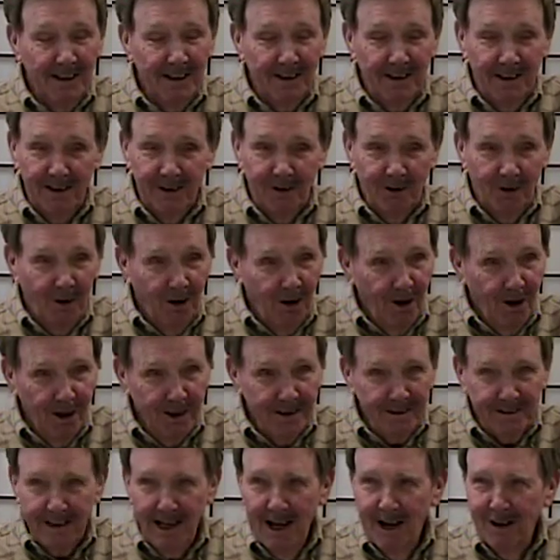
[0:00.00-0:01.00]
They
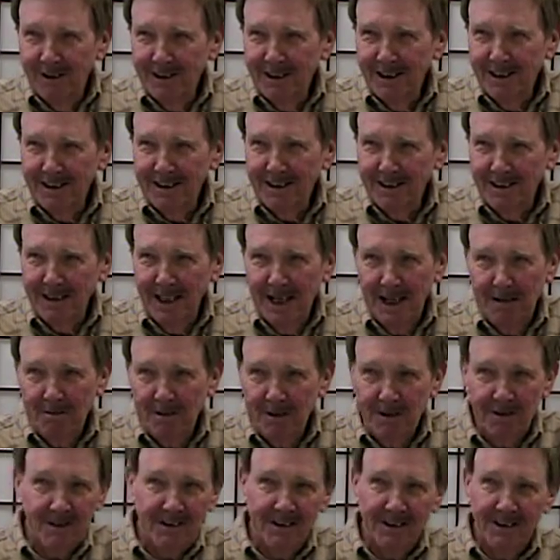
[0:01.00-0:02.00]
all sounded the same.
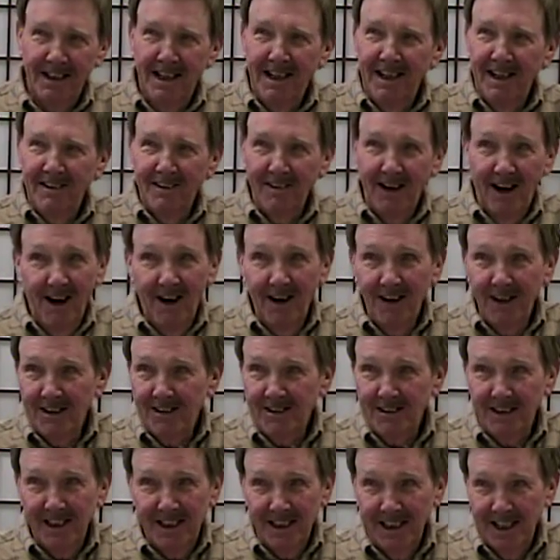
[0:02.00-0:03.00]
This is the
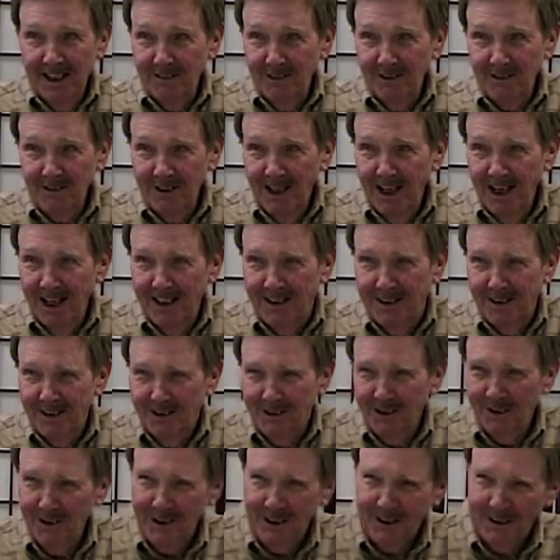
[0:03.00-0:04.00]
hardest thing I've ever had to
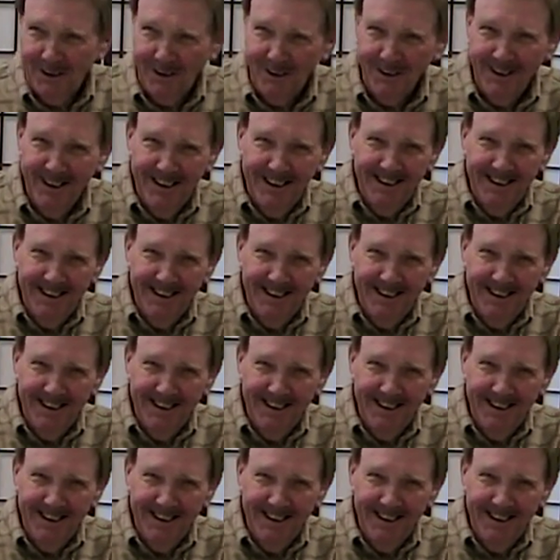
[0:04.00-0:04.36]
do, you know.